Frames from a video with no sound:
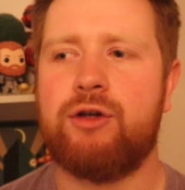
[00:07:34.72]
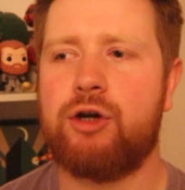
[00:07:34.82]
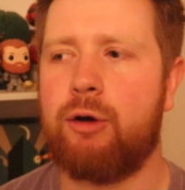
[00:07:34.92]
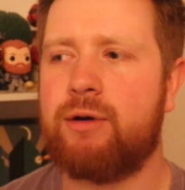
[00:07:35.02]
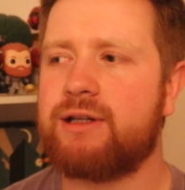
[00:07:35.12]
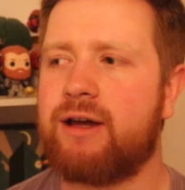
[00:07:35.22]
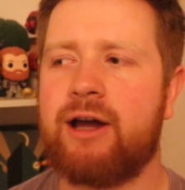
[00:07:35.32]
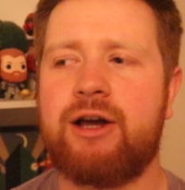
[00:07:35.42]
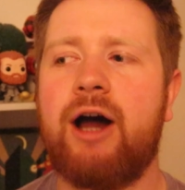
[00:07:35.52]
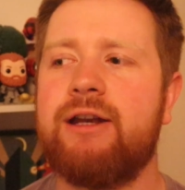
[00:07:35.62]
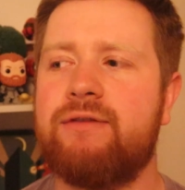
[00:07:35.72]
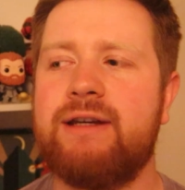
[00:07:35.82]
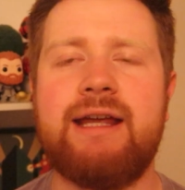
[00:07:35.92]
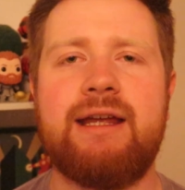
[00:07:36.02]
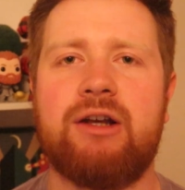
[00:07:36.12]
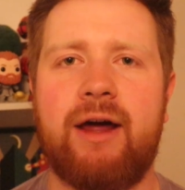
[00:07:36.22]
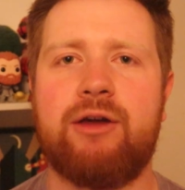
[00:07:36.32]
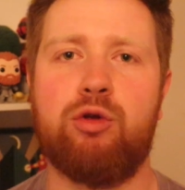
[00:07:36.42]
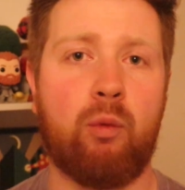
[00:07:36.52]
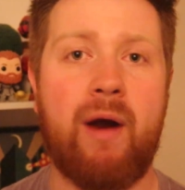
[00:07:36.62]
Because I kind of need
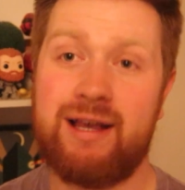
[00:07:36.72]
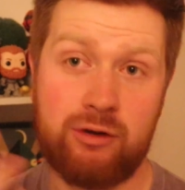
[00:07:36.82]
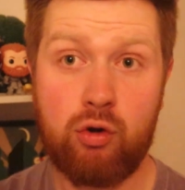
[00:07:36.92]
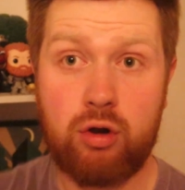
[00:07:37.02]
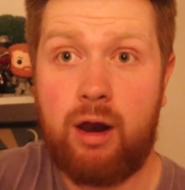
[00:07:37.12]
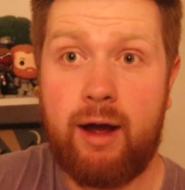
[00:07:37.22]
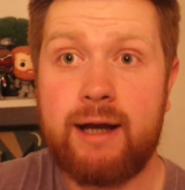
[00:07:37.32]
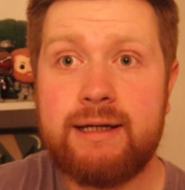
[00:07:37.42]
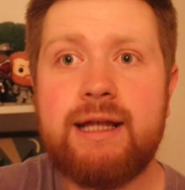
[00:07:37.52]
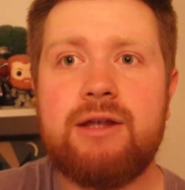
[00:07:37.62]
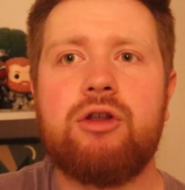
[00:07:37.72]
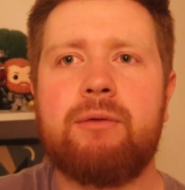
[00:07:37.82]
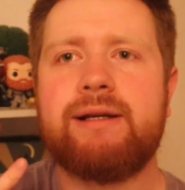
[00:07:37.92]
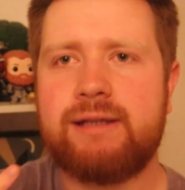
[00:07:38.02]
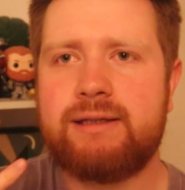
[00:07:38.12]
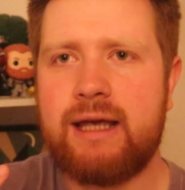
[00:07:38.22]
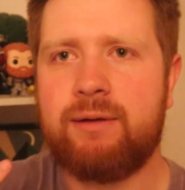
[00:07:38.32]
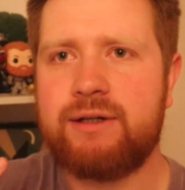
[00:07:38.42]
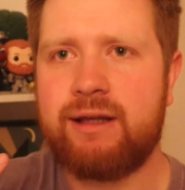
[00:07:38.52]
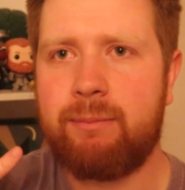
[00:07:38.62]
the rest. Not gonna lie, I need the rest of the
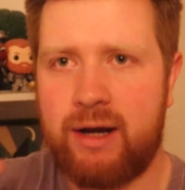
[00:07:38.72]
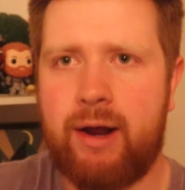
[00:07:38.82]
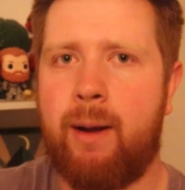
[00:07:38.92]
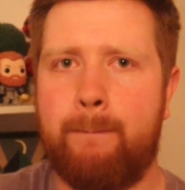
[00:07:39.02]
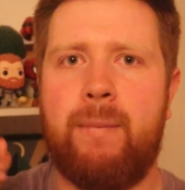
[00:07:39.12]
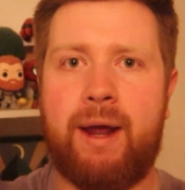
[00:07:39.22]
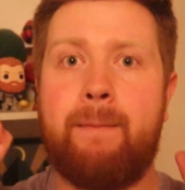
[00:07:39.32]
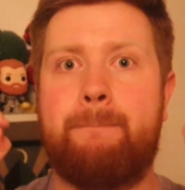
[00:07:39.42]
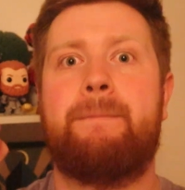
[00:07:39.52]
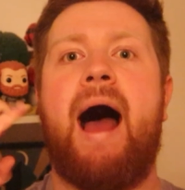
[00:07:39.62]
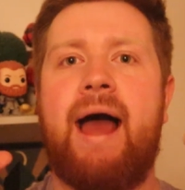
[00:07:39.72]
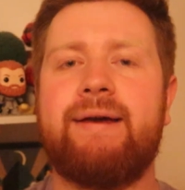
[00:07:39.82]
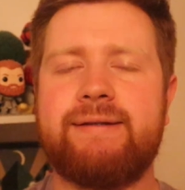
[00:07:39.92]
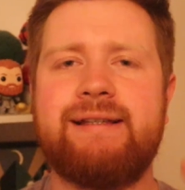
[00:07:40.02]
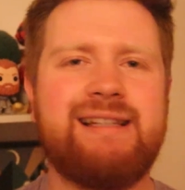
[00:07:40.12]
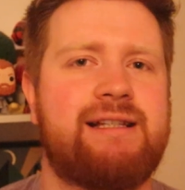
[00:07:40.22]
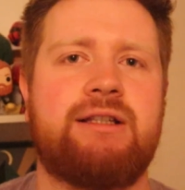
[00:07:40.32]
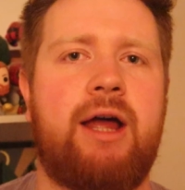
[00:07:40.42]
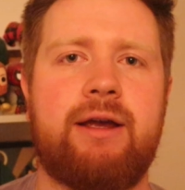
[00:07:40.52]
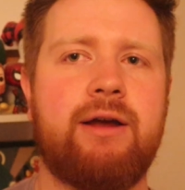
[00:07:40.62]
series to be like bangers. Because this
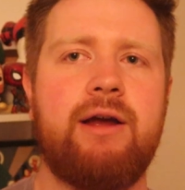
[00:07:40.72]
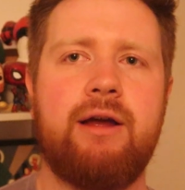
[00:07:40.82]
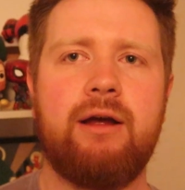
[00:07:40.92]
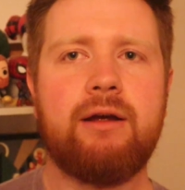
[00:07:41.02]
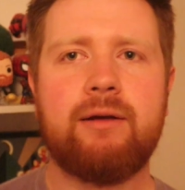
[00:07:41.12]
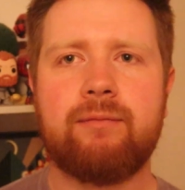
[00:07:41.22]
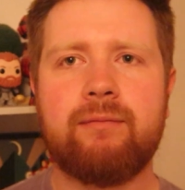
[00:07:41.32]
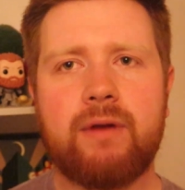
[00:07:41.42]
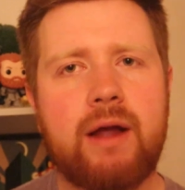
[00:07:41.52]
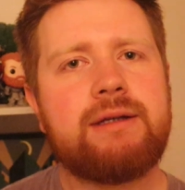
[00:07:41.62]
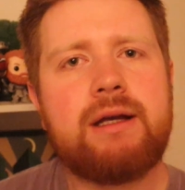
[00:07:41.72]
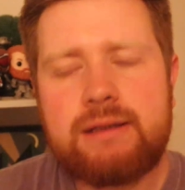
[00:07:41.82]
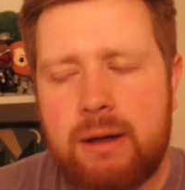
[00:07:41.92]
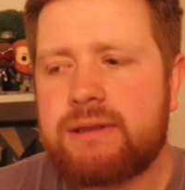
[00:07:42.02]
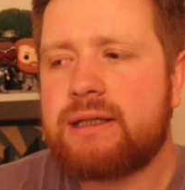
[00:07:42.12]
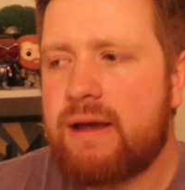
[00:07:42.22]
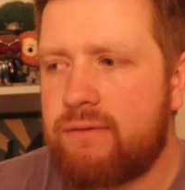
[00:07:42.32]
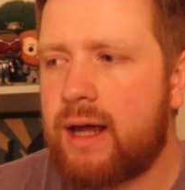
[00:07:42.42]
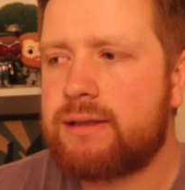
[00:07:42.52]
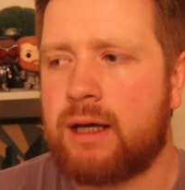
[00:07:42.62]
is I'd say it was a
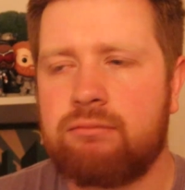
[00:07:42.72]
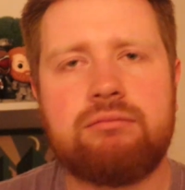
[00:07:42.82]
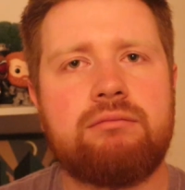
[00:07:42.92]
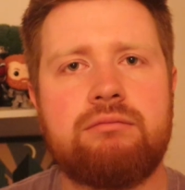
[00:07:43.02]
7 out of 10.